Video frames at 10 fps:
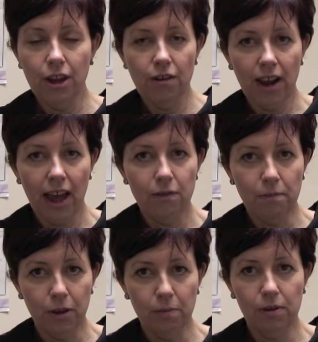Year
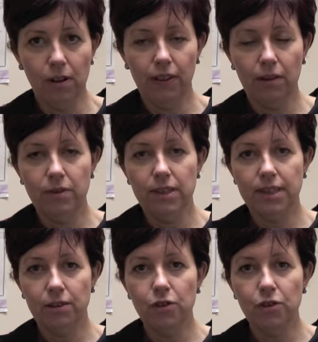11 pupil that was